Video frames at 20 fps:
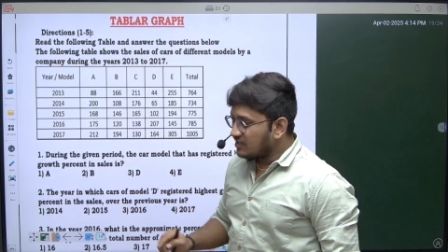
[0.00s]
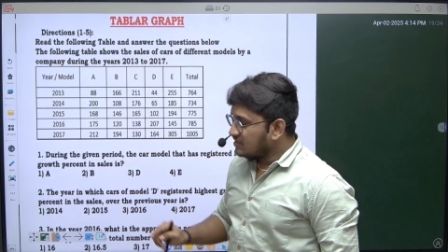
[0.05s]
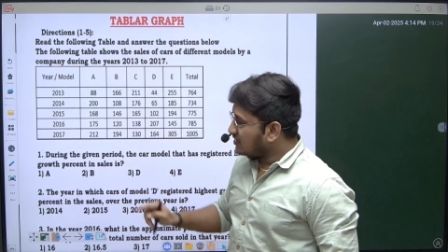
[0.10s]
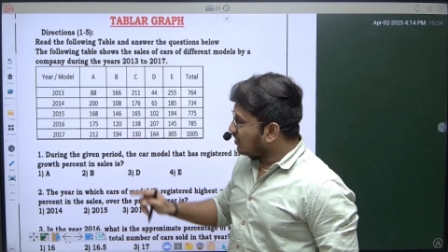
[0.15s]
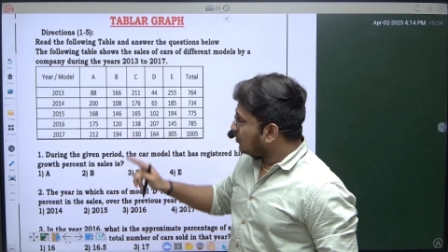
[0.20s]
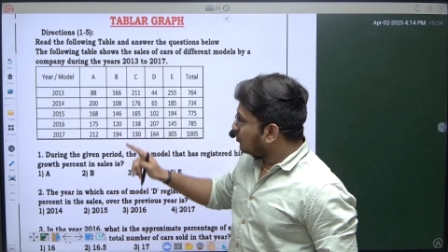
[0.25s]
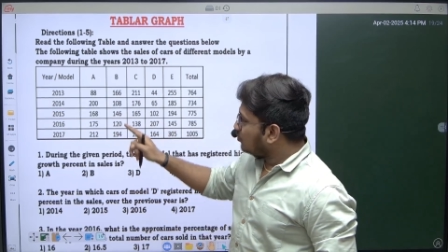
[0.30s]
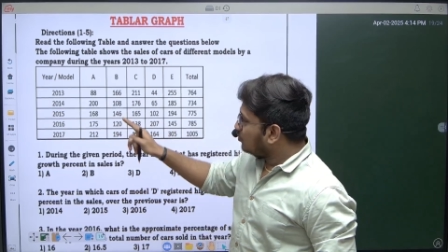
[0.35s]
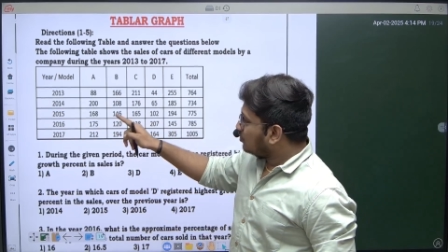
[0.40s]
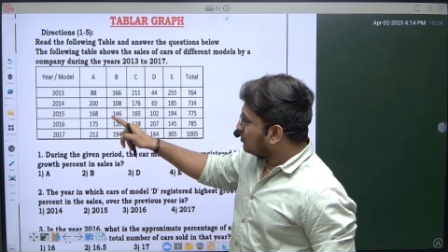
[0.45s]

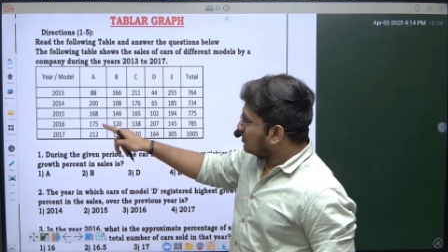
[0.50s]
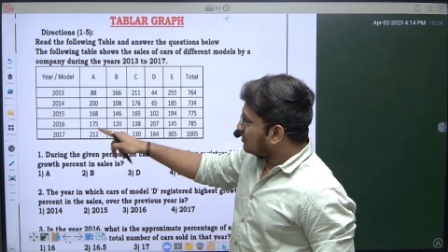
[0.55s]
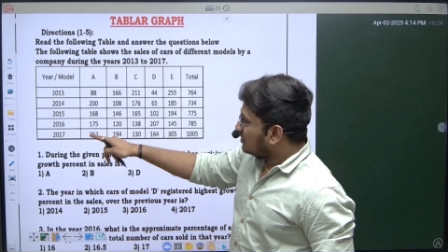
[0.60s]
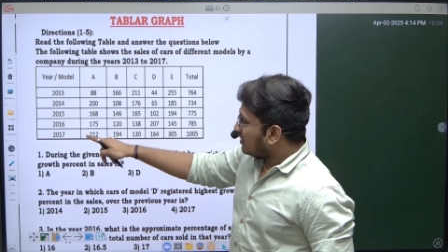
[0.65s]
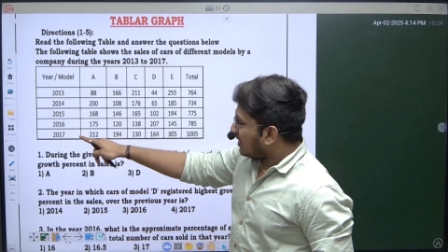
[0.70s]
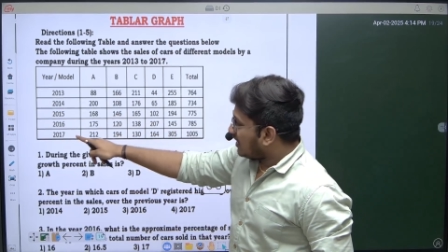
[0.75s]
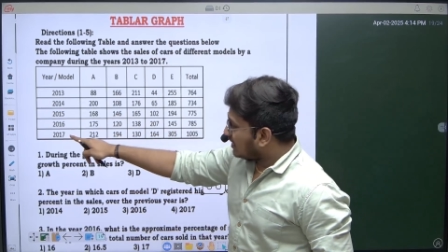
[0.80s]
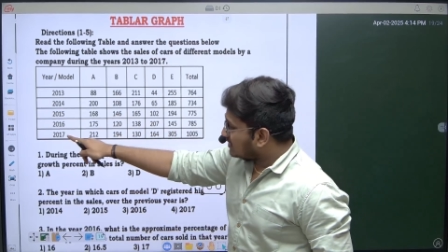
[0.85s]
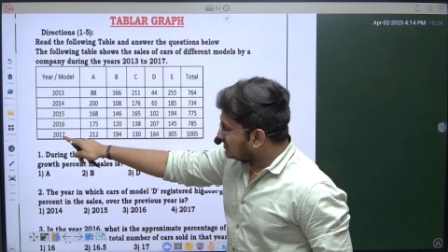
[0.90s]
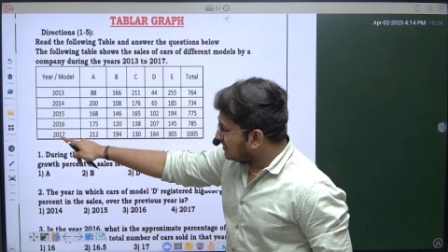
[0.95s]
Now,
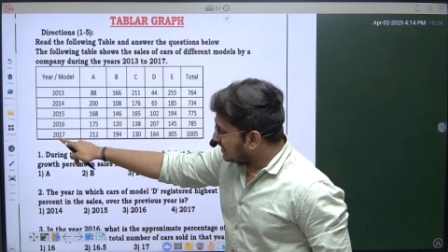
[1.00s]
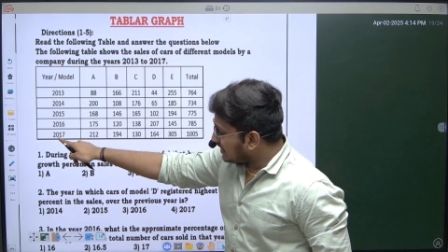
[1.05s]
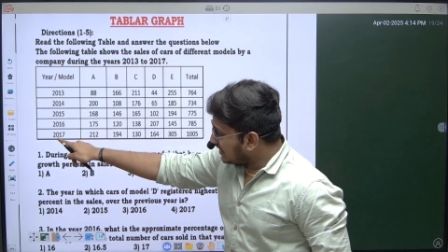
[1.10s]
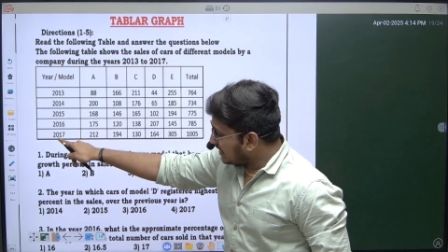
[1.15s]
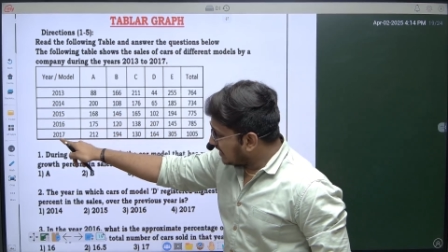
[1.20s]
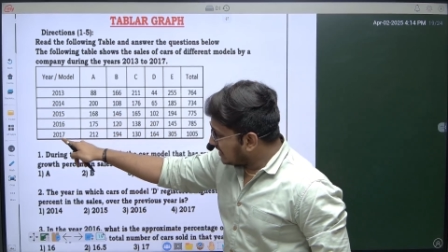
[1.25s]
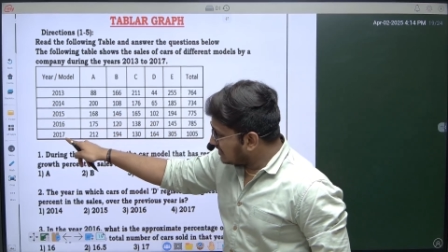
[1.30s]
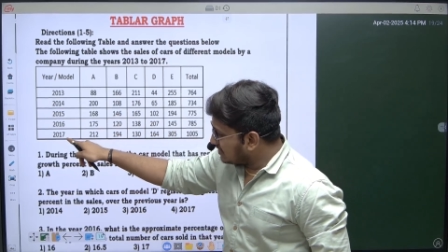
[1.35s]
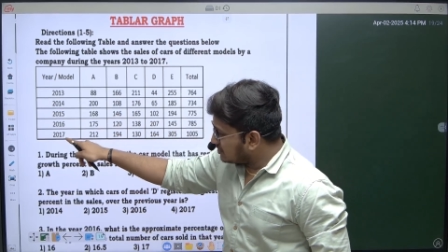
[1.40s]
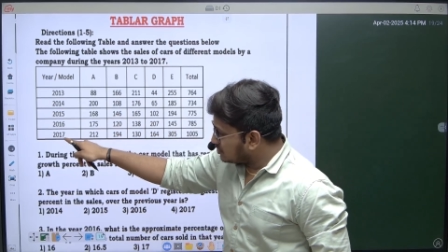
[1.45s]
at the
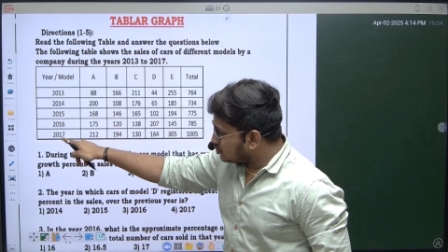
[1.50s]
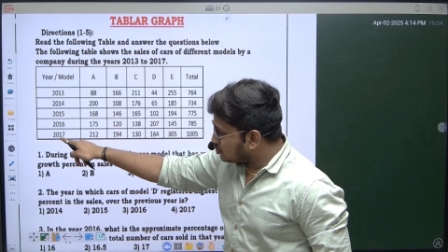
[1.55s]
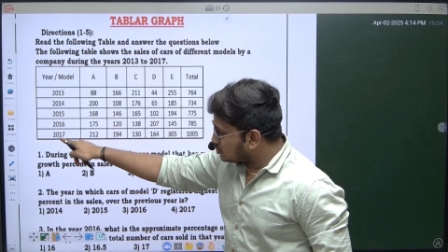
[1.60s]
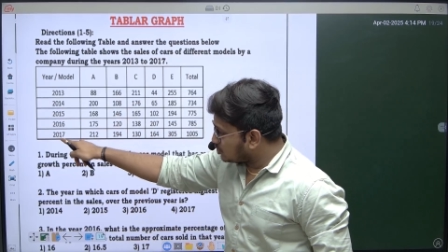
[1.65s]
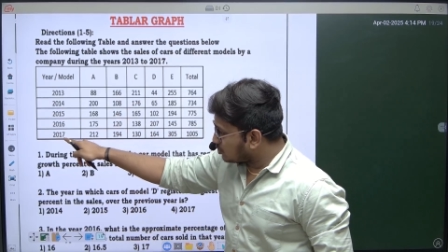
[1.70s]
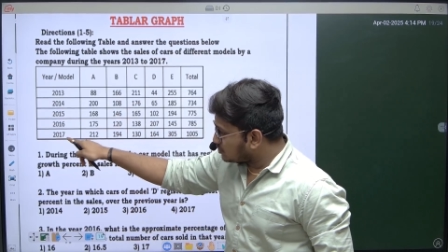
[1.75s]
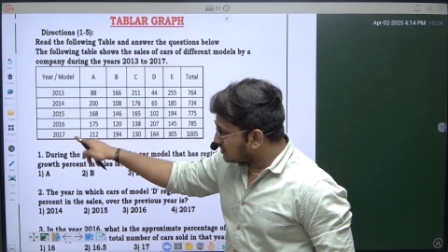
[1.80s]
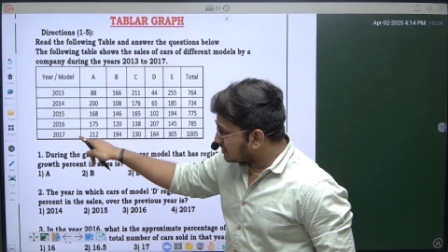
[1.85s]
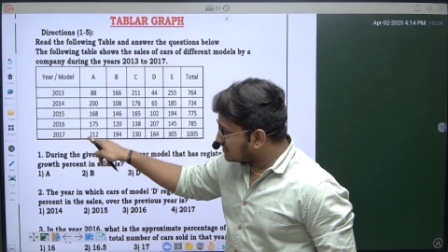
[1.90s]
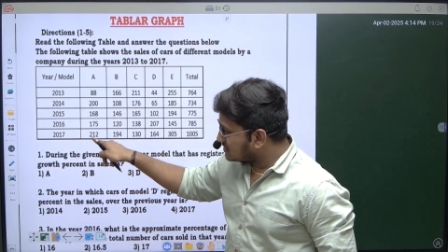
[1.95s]
end
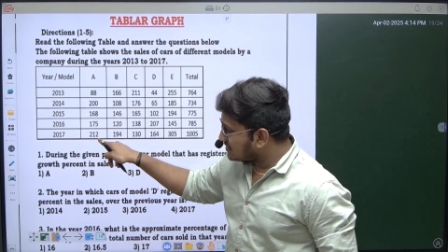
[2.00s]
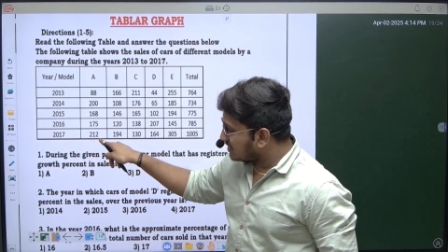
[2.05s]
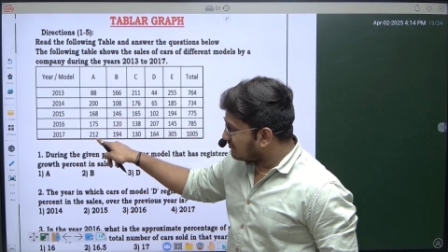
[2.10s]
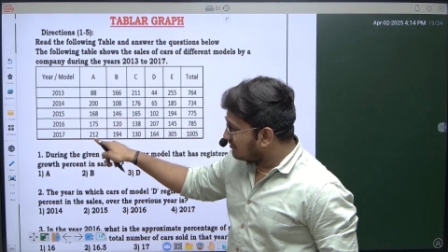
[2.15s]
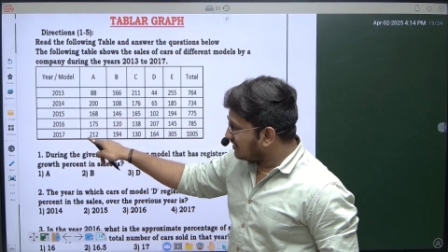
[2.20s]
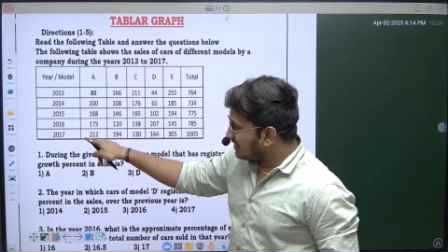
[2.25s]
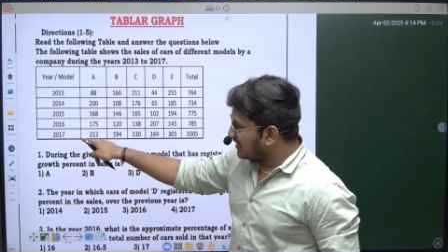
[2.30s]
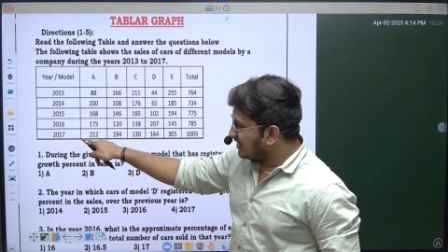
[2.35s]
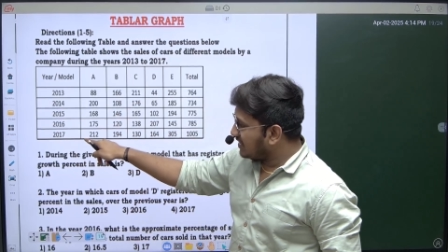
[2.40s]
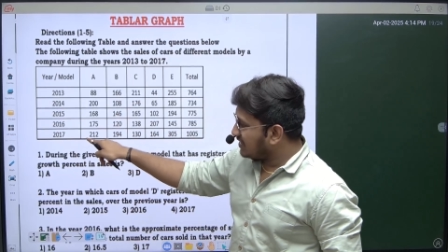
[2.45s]

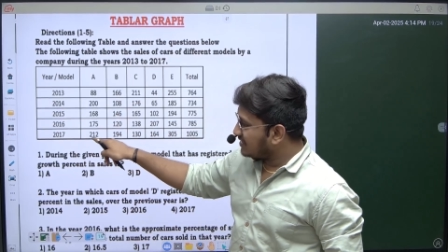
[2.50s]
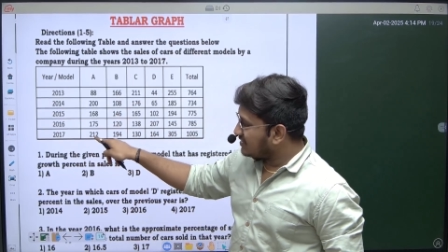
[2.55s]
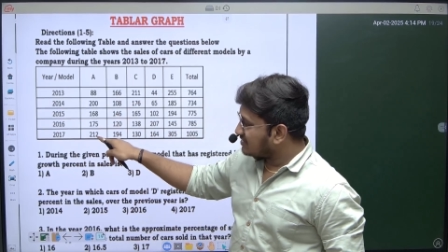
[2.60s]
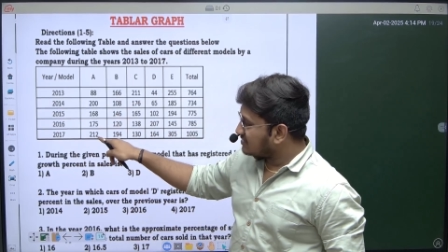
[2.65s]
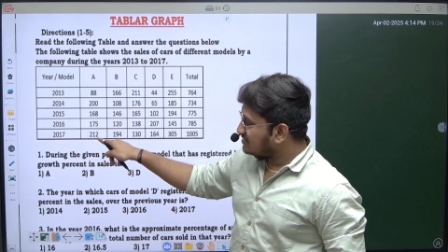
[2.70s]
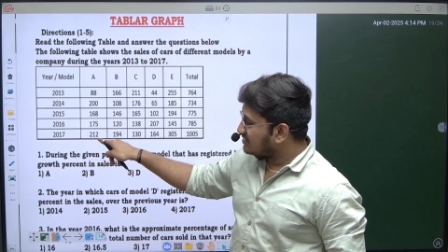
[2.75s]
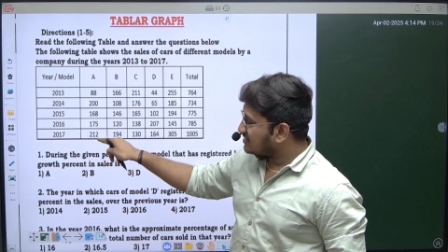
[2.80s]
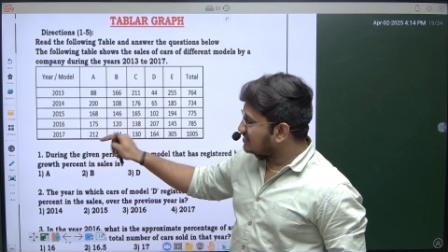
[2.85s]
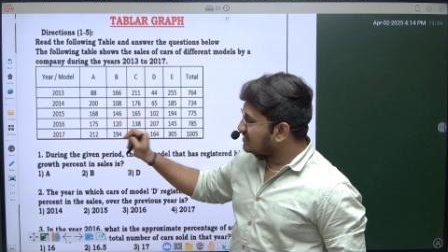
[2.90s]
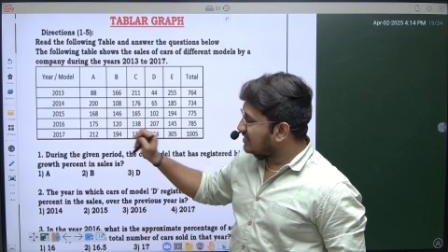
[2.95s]

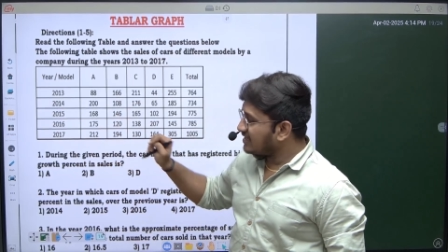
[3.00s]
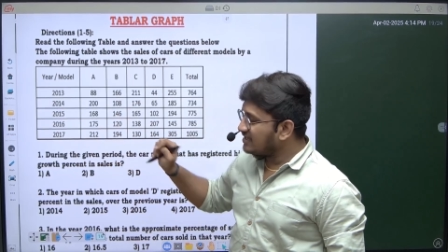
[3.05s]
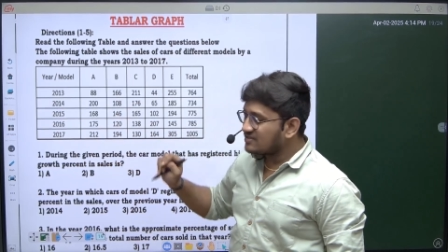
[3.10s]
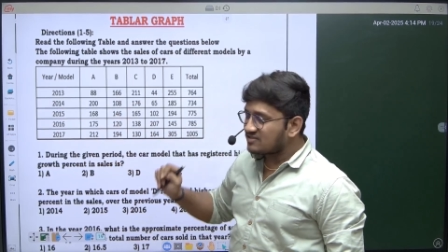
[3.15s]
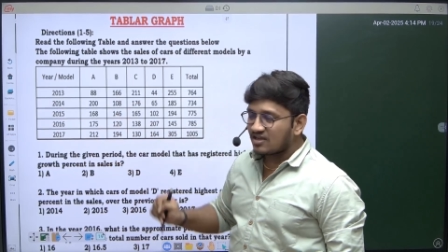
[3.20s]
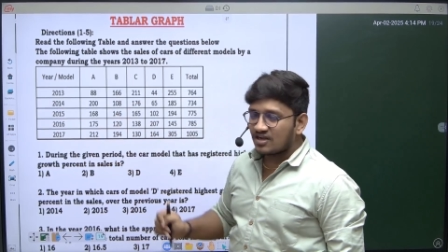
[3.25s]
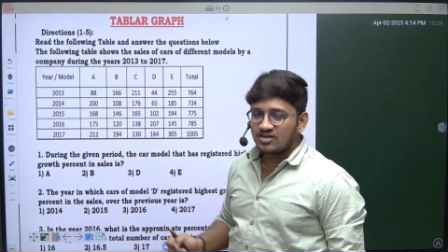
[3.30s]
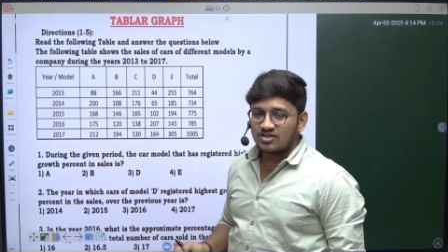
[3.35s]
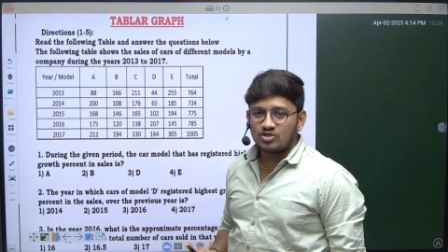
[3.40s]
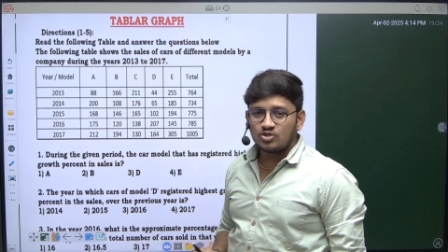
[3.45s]
2017, the
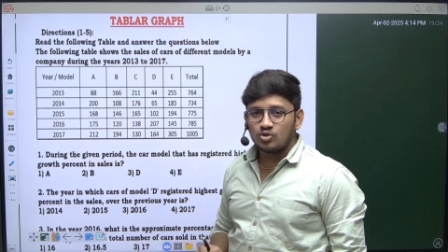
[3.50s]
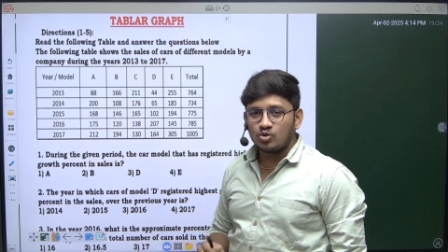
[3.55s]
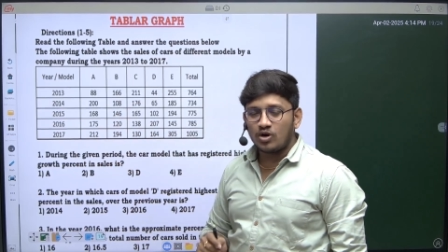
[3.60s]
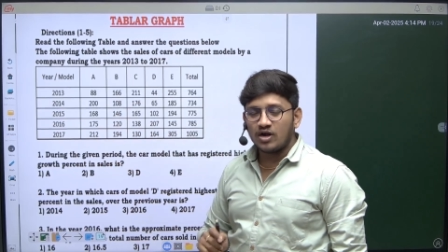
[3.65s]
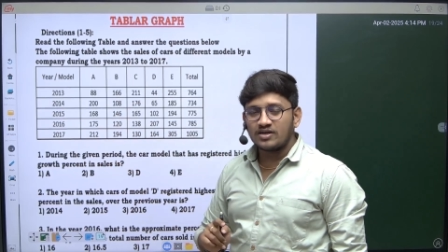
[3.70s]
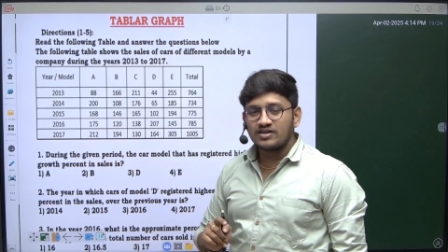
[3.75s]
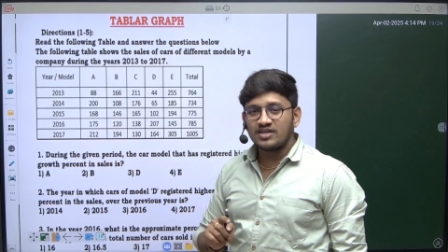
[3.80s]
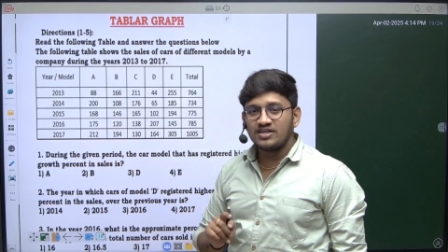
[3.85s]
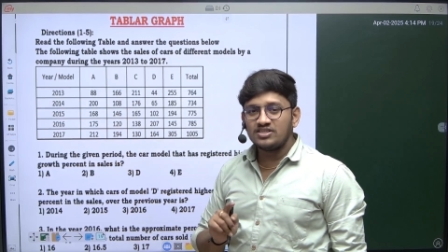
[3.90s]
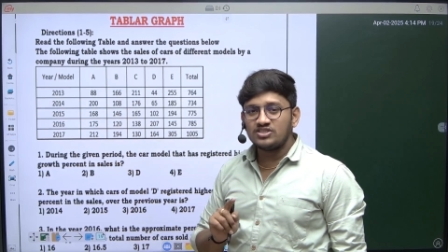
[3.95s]
sales are
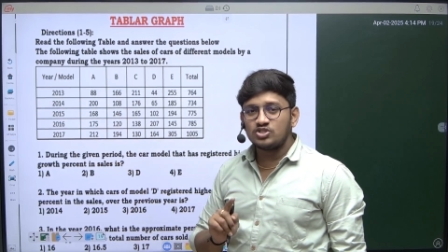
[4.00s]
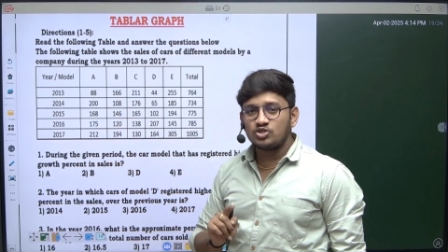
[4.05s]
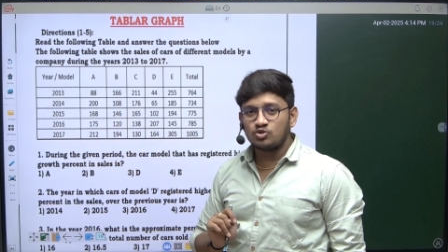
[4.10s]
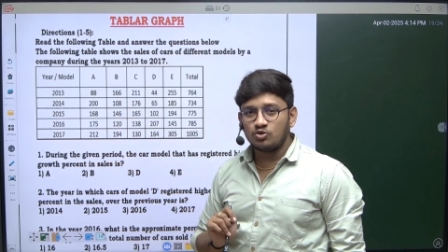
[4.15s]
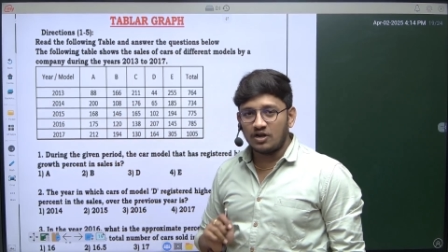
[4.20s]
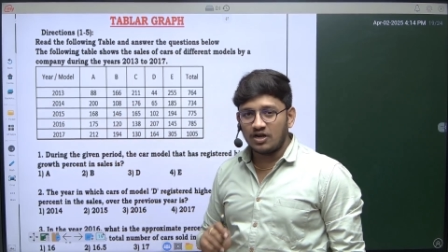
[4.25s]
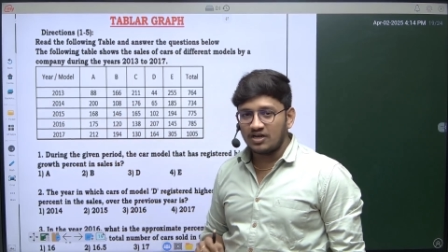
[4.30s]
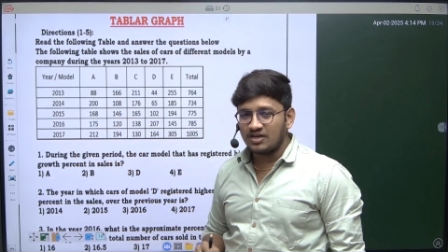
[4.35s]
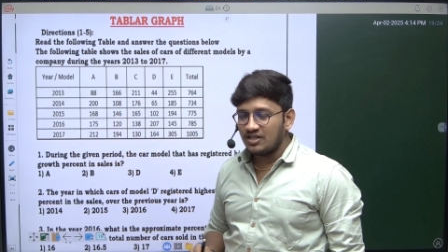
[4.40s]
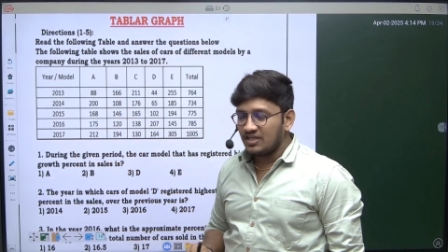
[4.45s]
212.